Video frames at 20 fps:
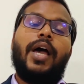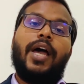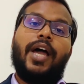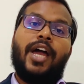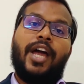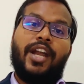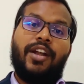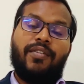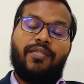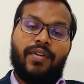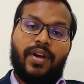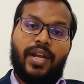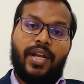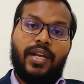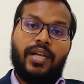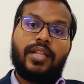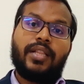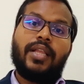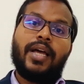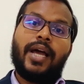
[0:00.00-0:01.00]
And
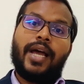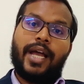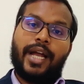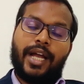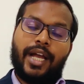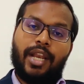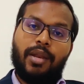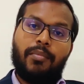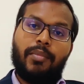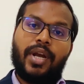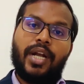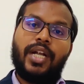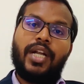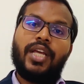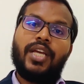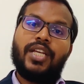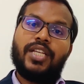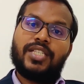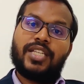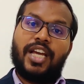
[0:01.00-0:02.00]
when the agreement
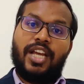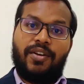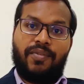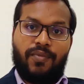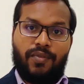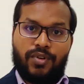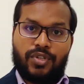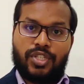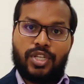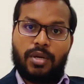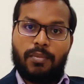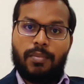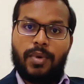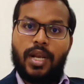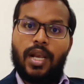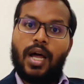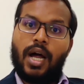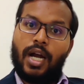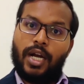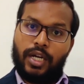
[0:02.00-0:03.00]
is
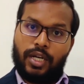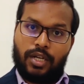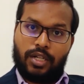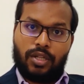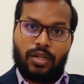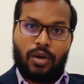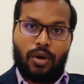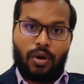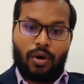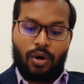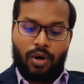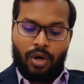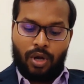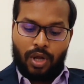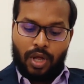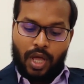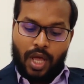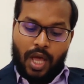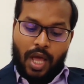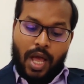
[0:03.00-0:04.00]
enforceable under the law,
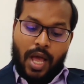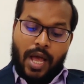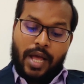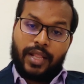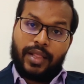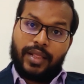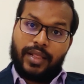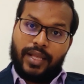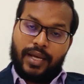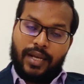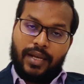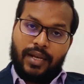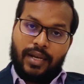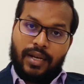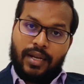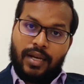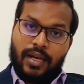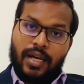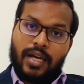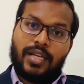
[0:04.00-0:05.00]
then
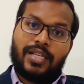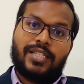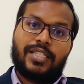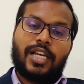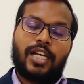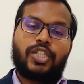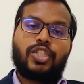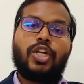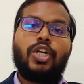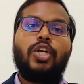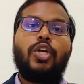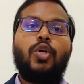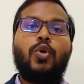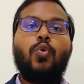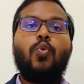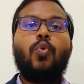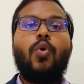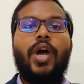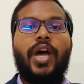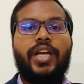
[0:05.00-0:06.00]
section
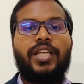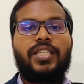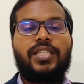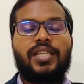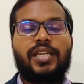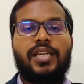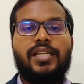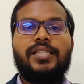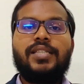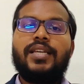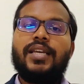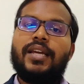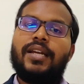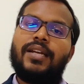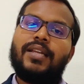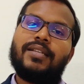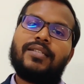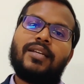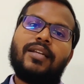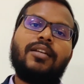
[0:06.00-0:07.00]
2H says it
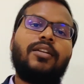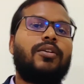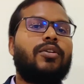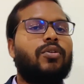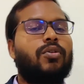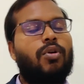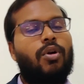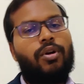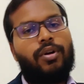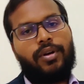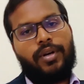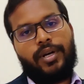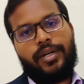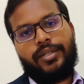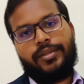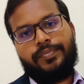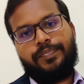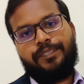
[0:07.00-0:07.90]
is a contract.